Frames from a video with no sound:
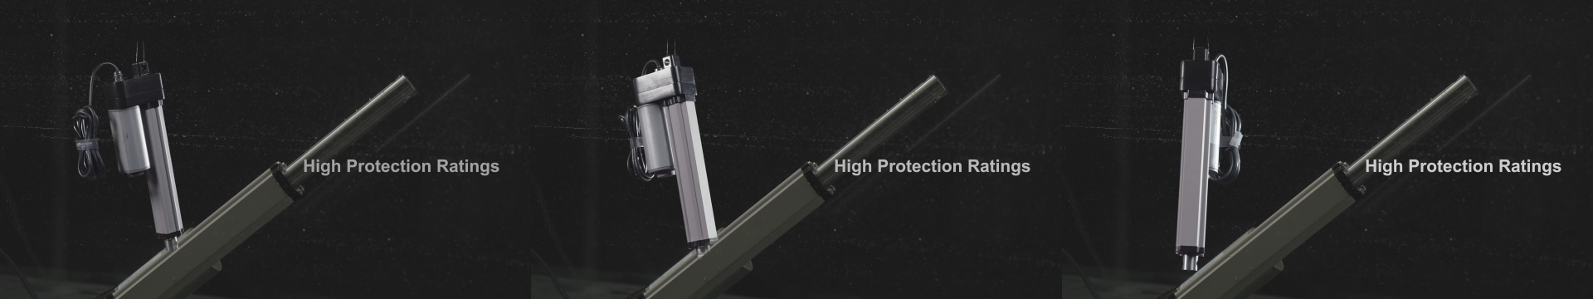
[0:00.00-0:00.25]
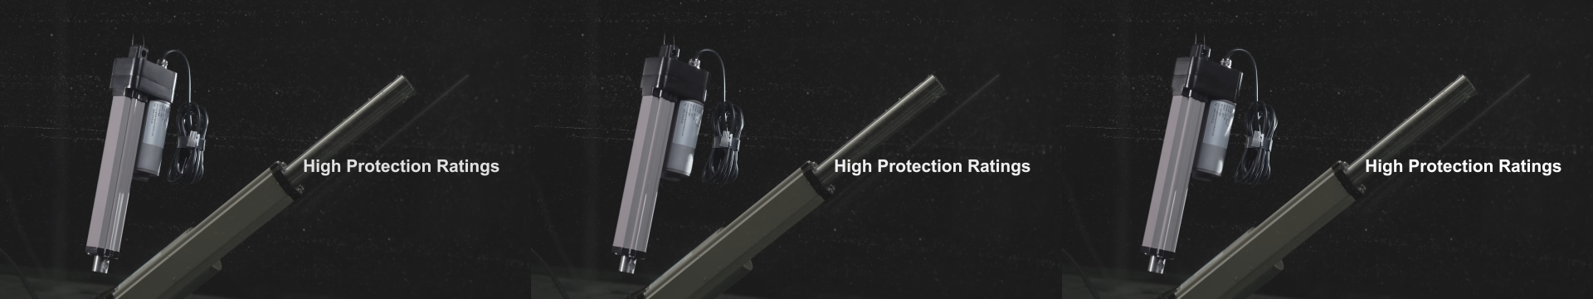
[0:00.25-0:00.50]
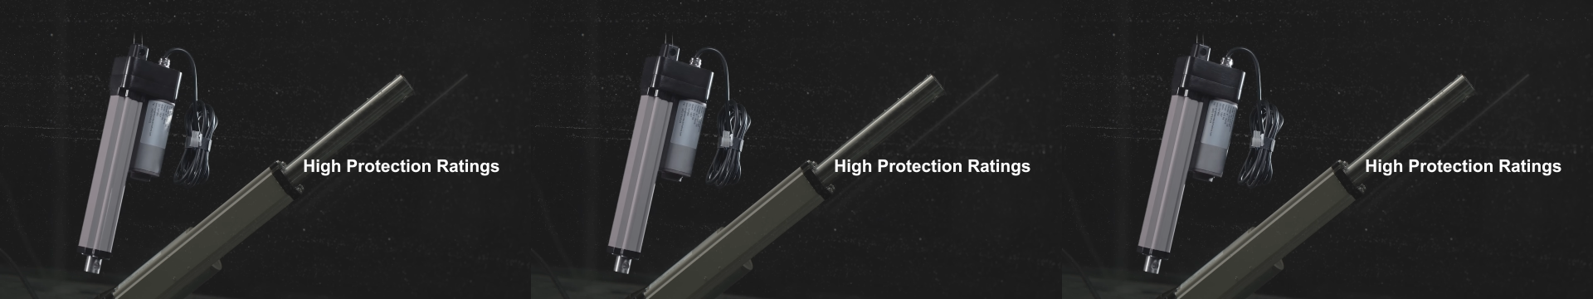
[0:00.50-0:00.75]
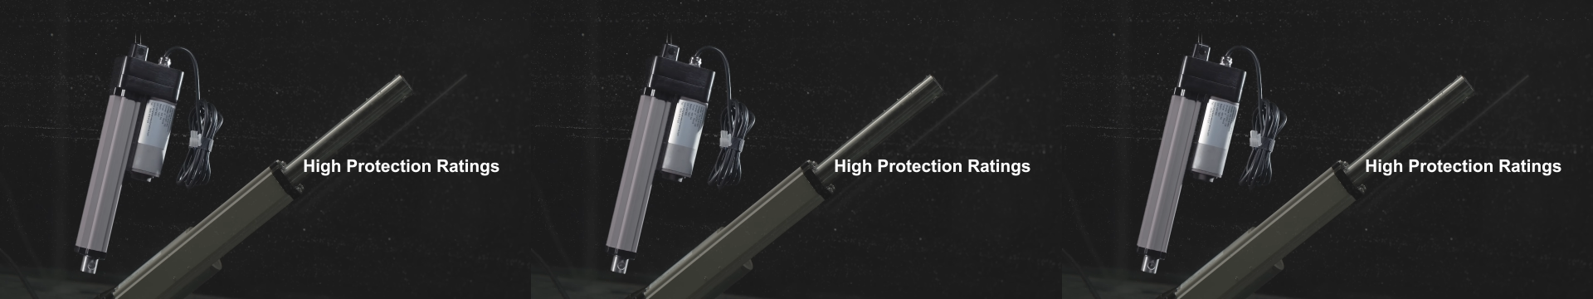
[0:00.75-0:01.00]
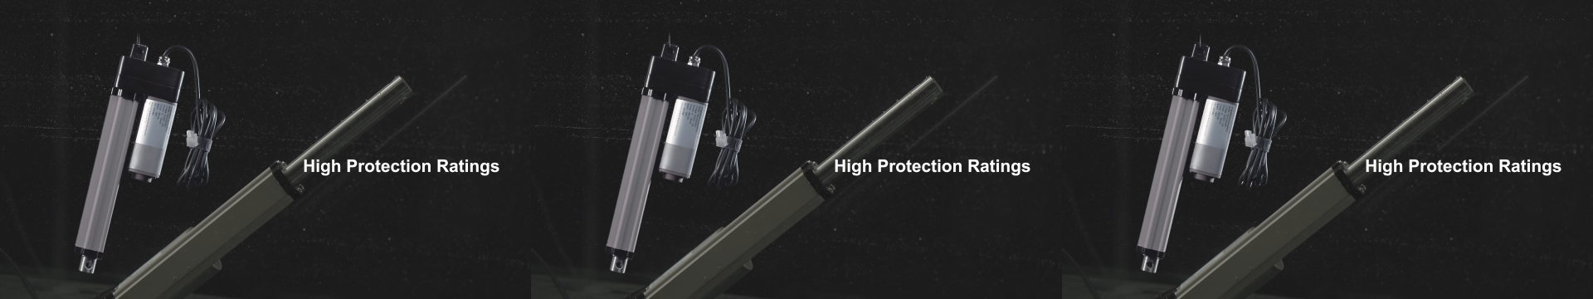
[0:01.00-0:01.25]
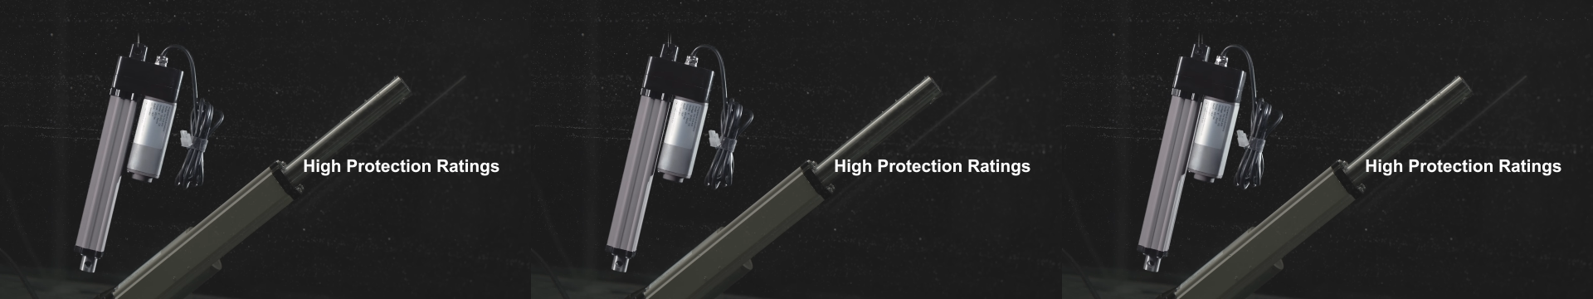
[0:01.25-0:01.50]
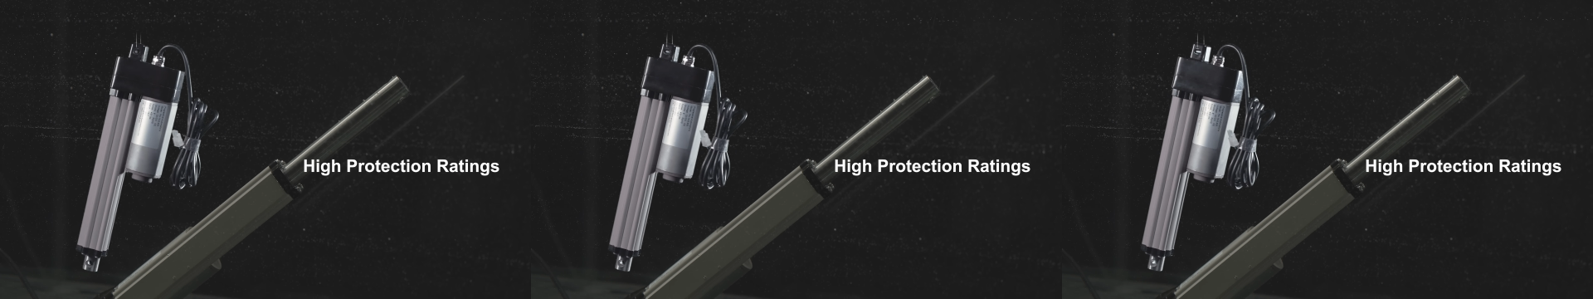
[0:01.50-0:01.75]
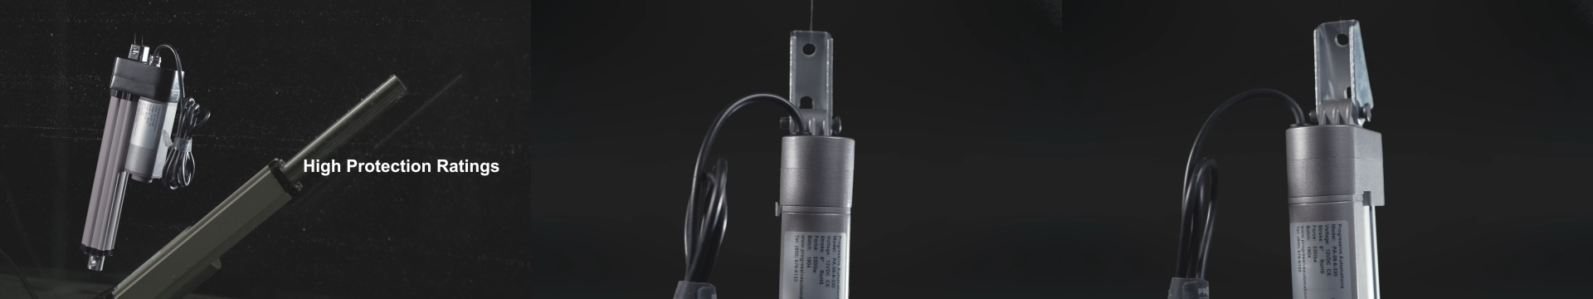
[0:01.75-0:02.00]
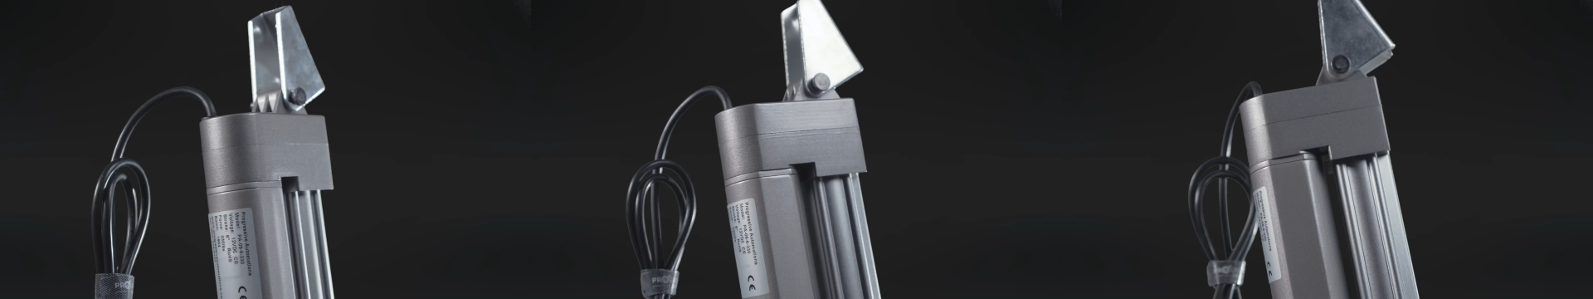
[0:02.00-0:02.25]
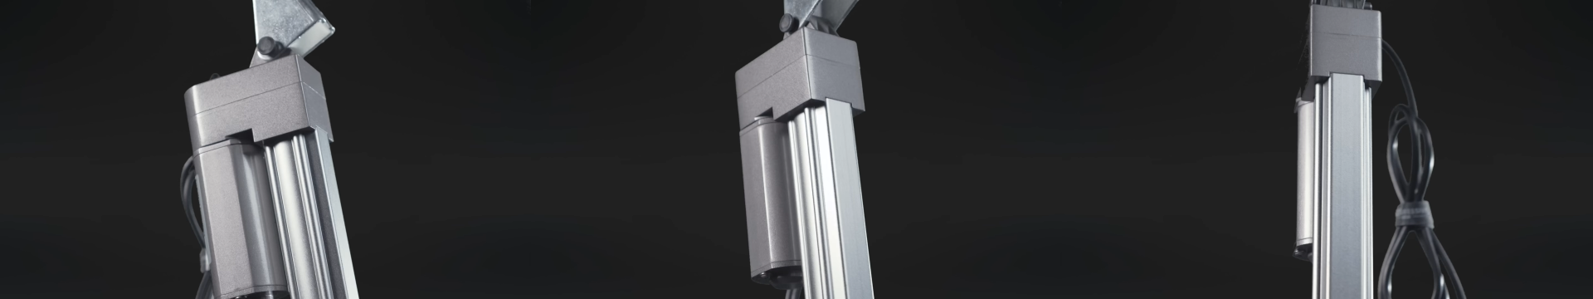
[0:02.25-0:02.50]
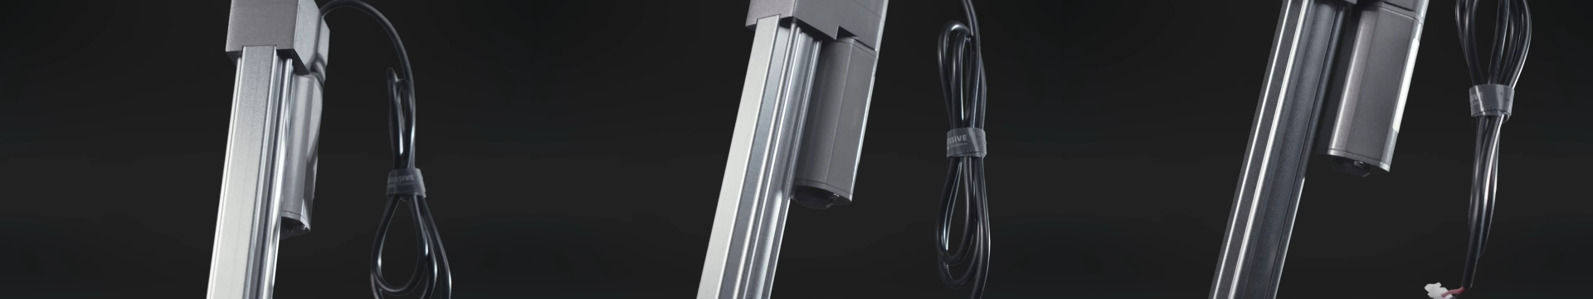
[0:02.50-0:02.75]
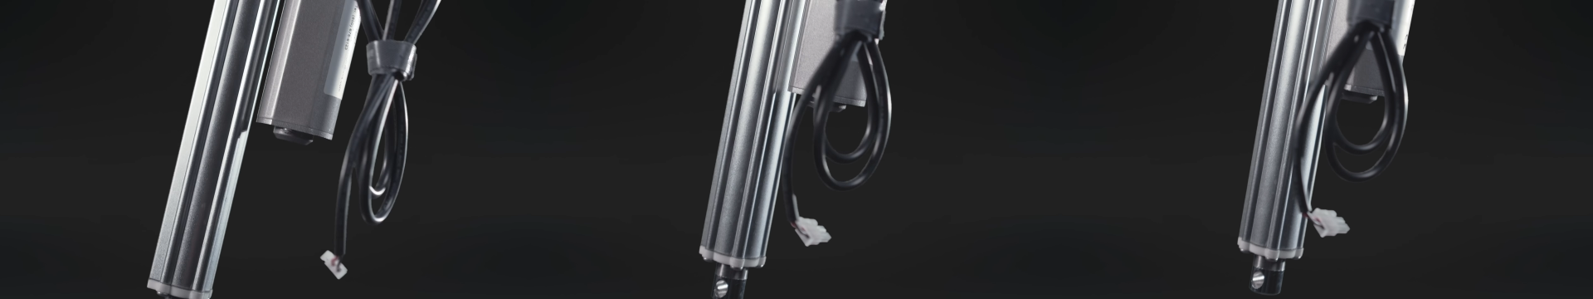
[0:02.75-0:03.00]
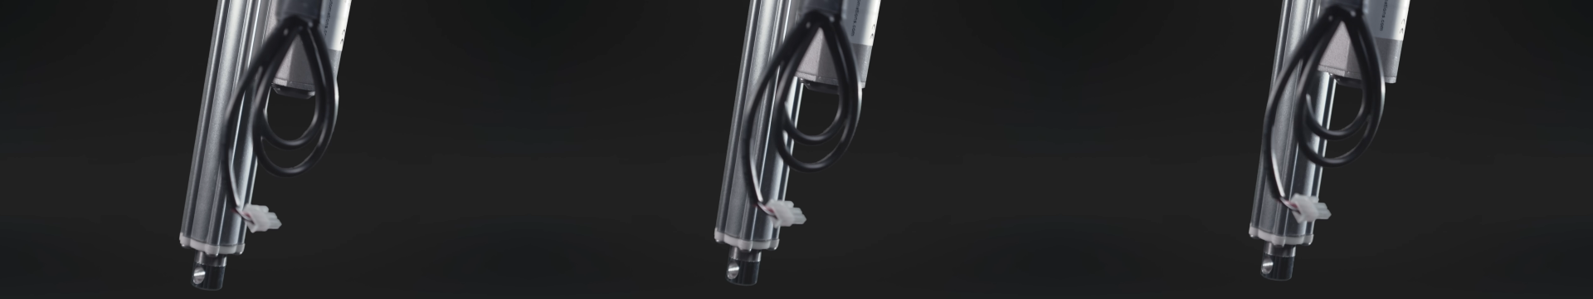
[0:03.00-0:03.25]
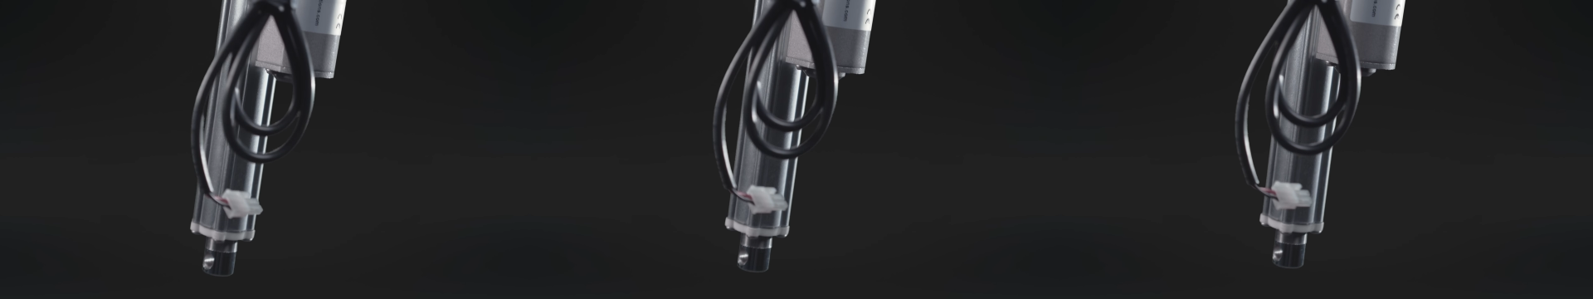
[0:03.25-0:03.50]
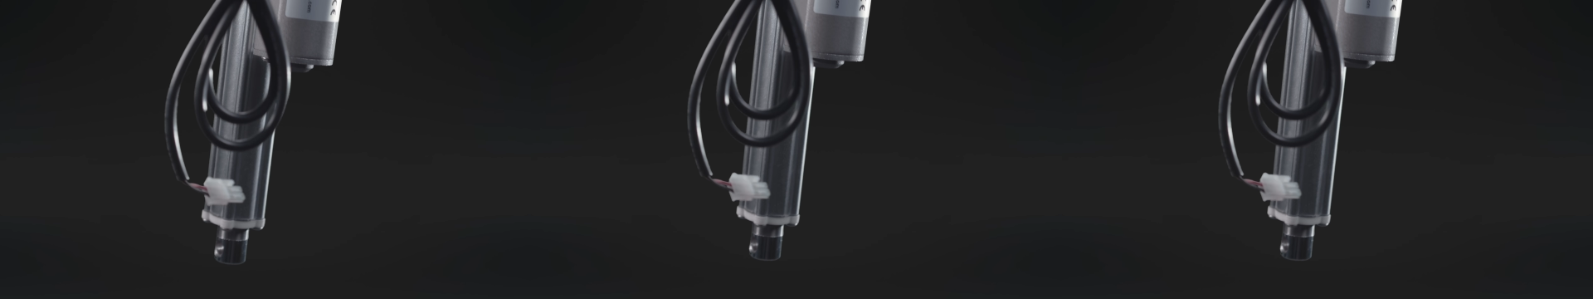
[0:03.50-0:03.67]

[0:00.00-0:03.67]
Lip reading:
Nobody's mouth can be seen.